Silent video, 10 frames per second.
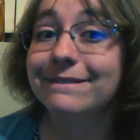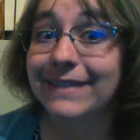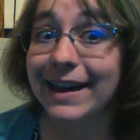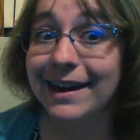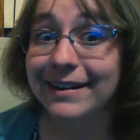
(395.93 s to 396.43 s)

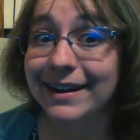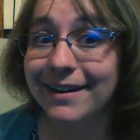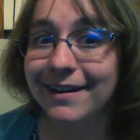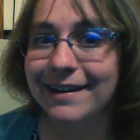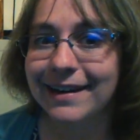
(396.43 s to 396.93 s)
Very
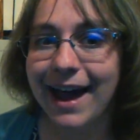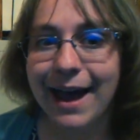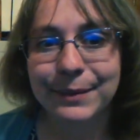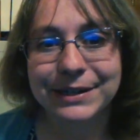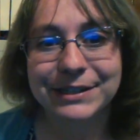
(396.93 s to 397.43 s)
good.
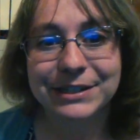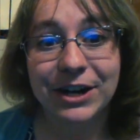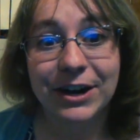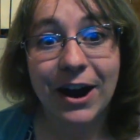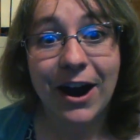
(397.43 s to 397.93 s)
I'm going to
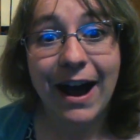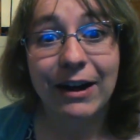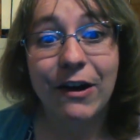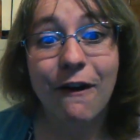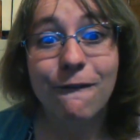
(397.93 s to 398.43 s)
start
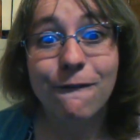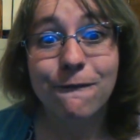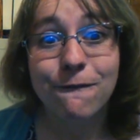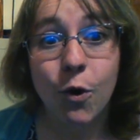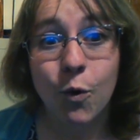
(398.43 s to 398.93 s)
on
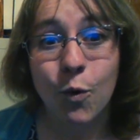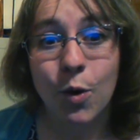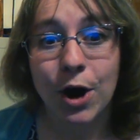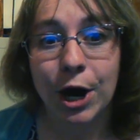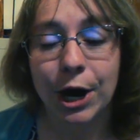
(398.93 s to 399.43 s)

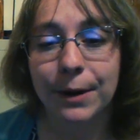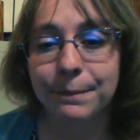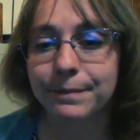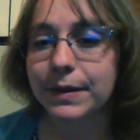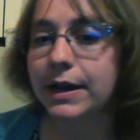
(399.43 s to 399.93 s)
4.
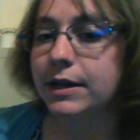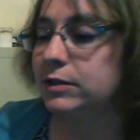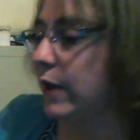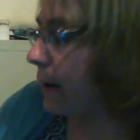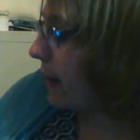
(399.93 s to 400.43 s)
So